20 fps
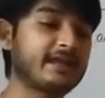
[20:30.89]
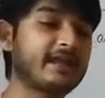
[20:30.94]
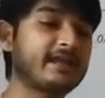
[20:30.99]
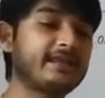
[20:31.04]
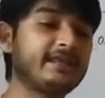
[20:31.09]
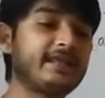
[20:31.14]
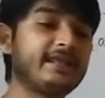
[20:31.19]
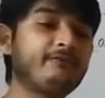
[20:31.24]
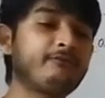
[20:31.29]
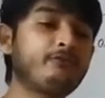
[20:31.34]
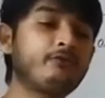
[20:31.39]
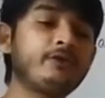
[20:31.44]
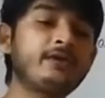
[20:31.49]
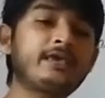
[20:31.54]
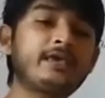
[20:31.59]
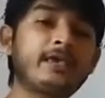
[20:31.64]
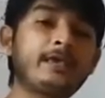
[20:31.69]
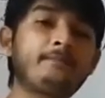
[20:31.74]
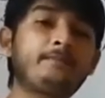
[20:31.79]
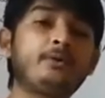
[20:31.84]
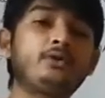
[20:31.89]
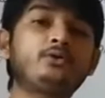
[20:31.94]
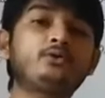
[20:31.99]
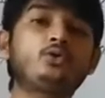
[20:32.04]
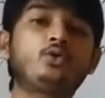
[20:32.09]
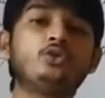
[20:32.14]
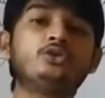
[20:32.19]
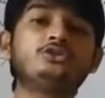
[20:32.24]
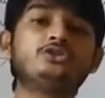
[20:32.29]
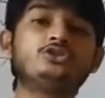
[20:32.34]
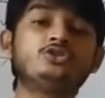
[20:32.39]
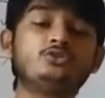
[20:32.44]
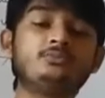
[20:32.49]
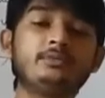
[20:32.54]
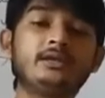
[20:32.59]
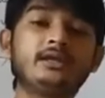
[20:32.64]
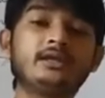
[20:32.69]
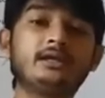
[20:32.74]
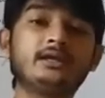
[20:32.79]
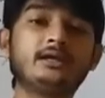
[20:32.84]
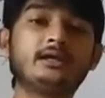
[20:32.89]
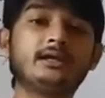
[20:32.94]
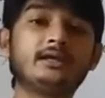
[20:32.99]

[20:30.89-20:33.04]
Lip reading: and if we keep on consuming,